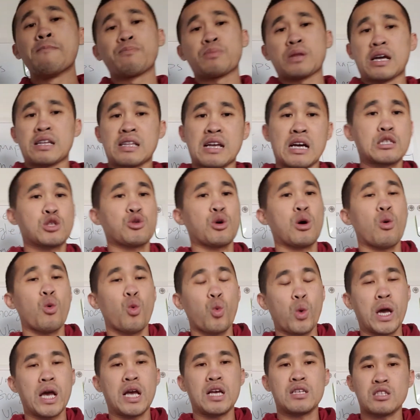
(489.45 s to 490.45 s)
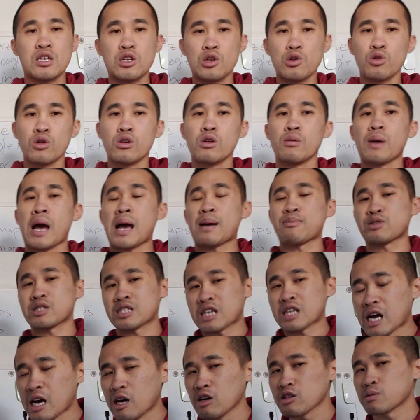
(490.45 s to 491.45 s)
and that's what Waze and Google Maps
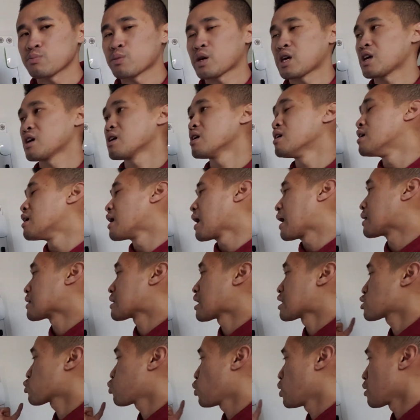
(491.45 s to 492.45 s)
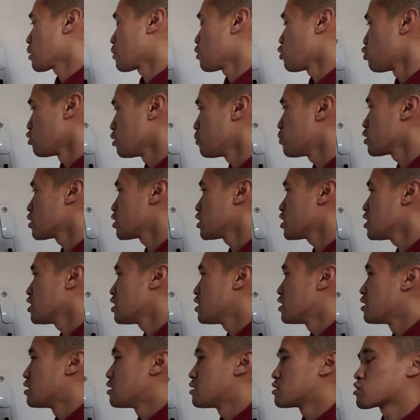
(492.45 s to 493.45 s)
tells me, and that's what Uber
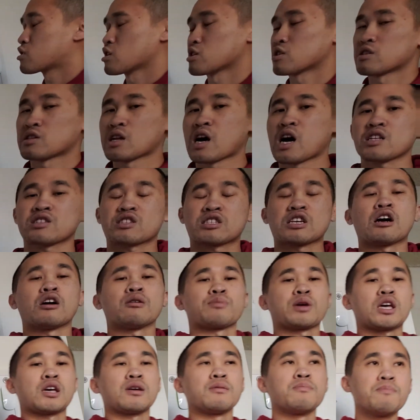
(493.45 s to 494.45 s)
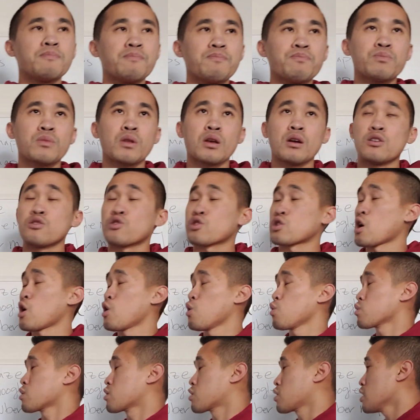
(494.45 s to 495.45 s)
does not tell me.
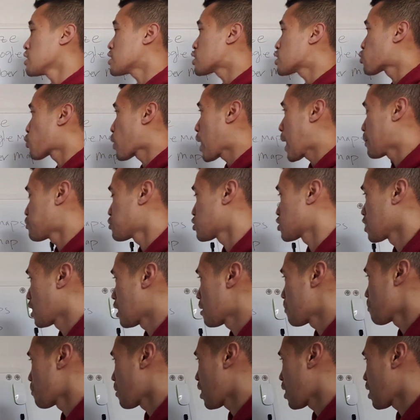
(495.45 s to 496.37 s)
So this wraps up